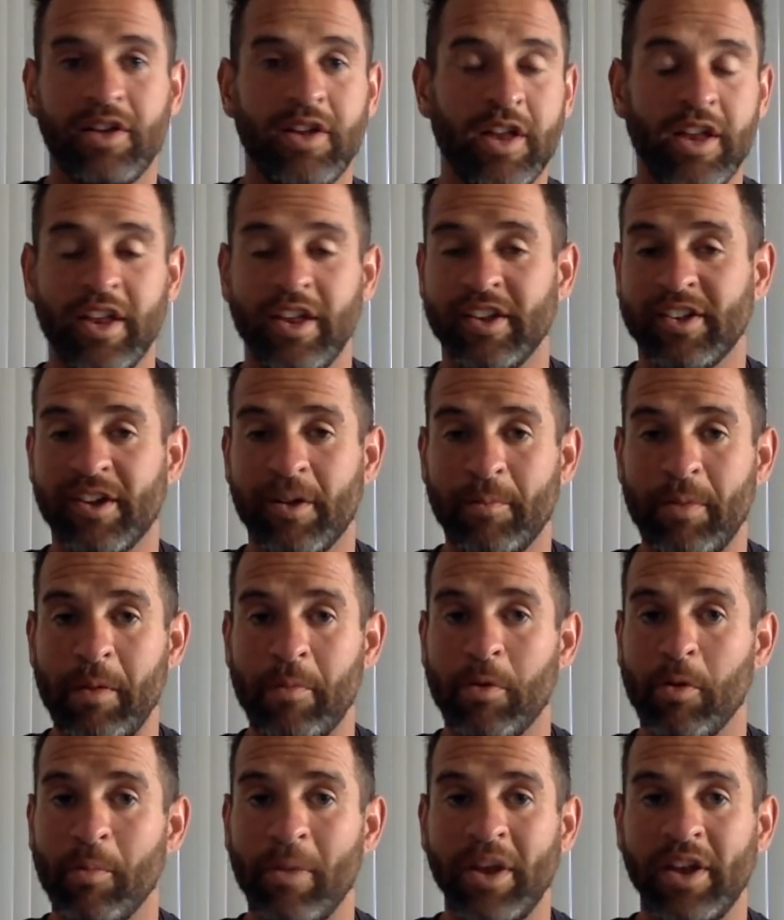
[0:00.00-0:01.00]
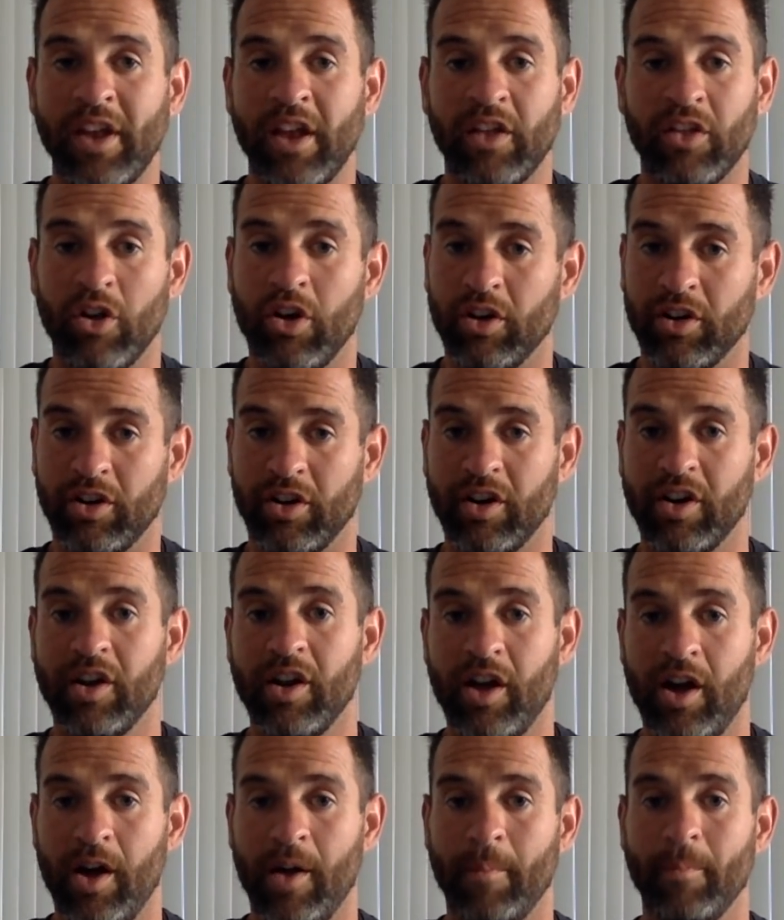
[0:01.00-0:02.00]
Is some people it may take longer.
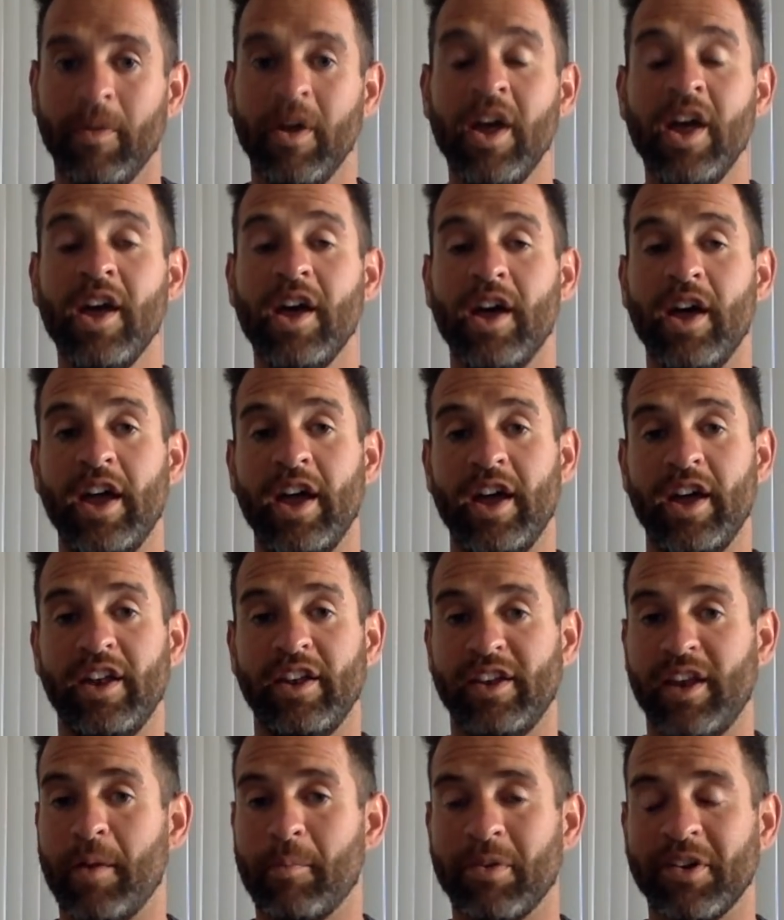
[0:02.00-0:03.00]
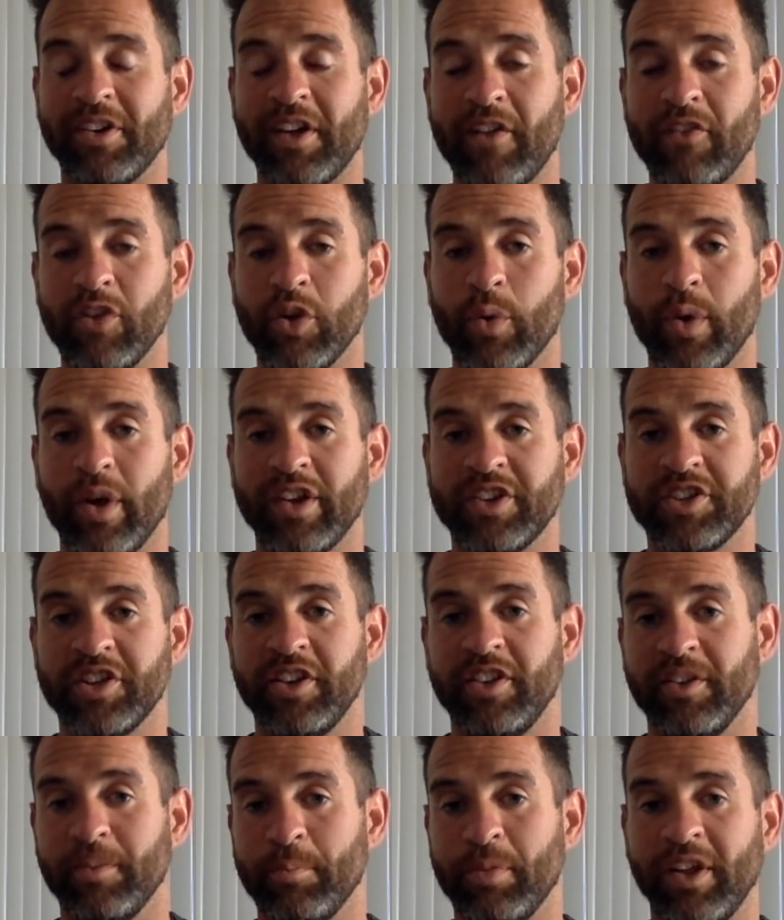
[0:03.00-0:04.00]
Um, and number seven
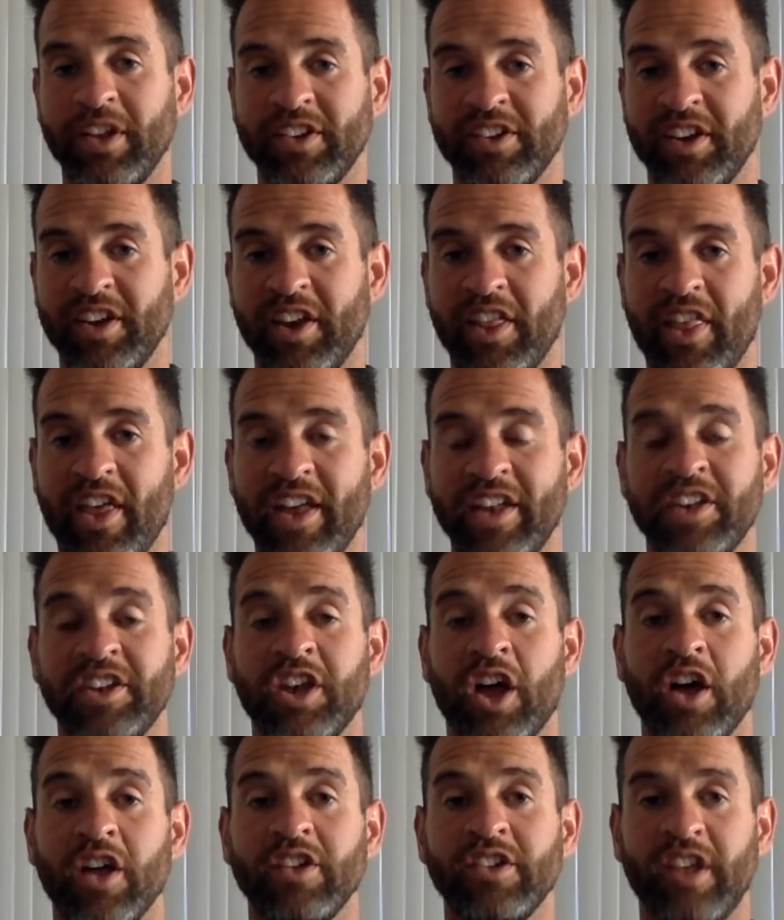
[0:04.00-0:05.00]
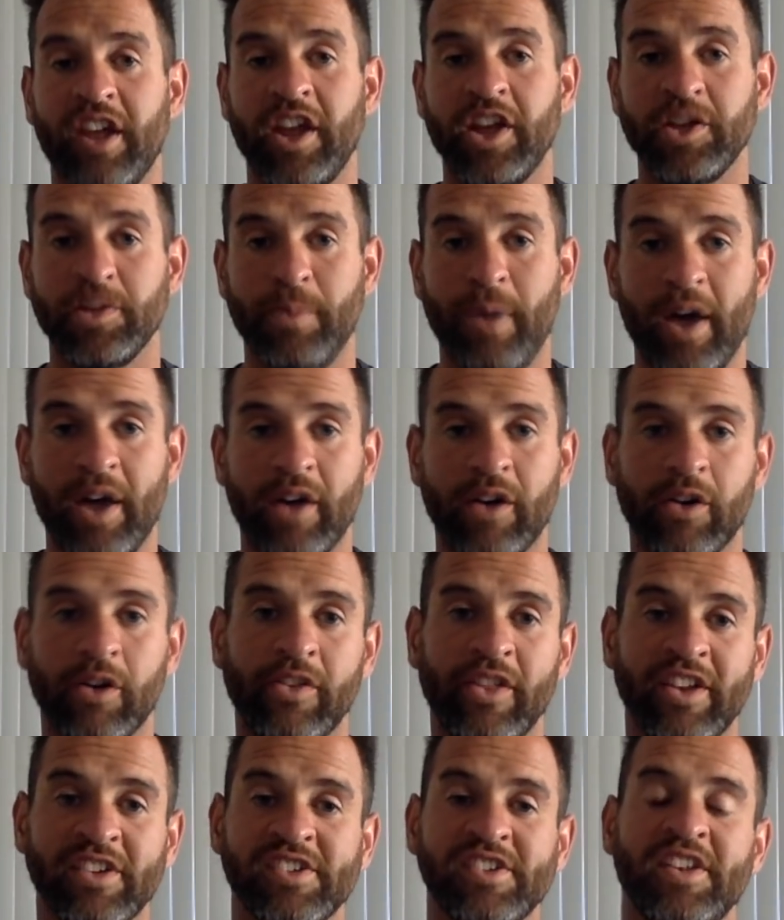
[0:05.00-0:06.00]
question that plays into that does age matter?
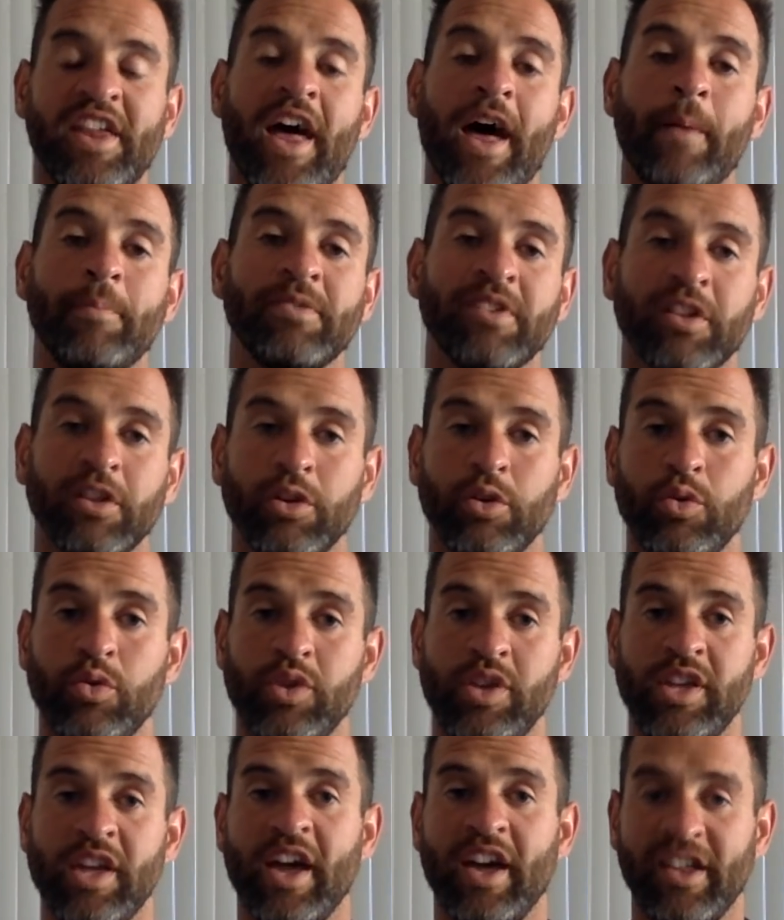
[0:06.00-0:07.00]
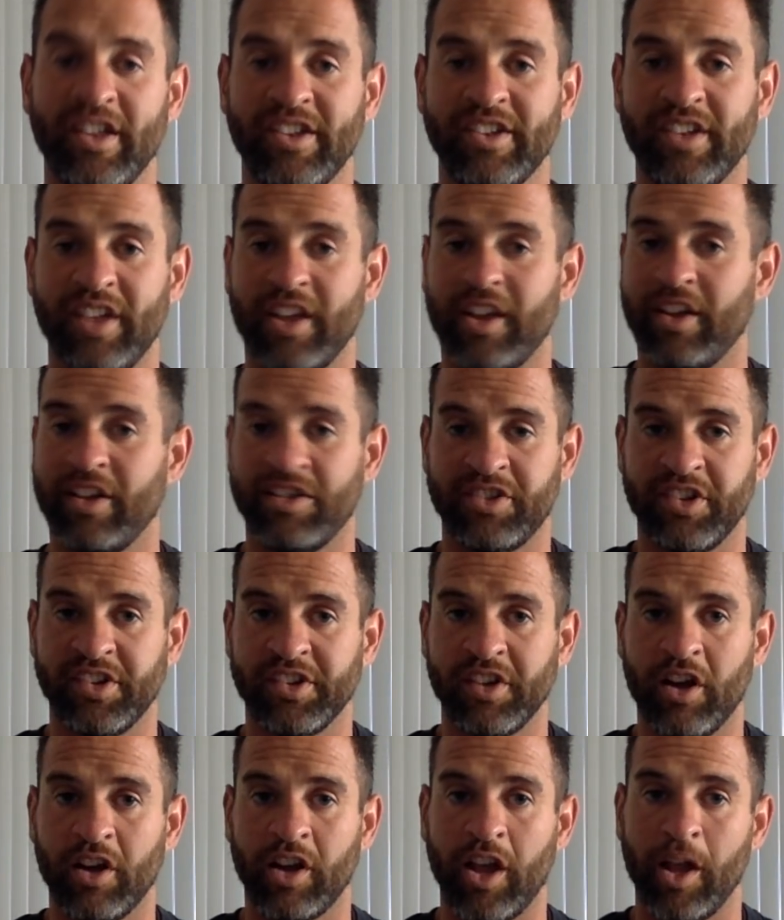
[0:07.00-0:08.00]
That's an absolute yes, like I was
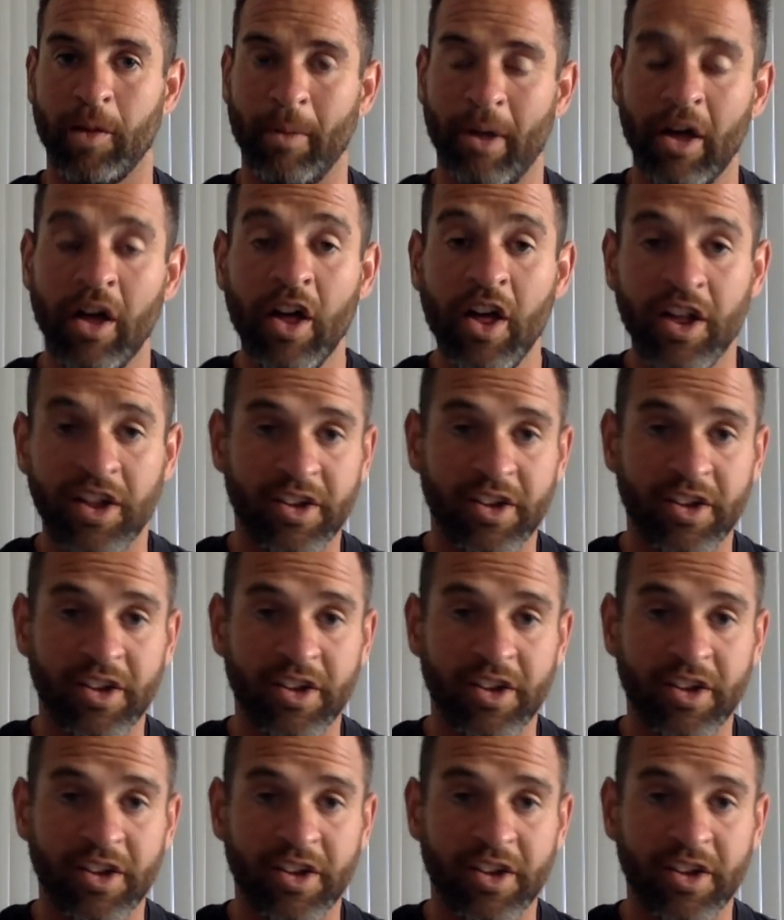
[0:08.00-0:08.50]
just talking about.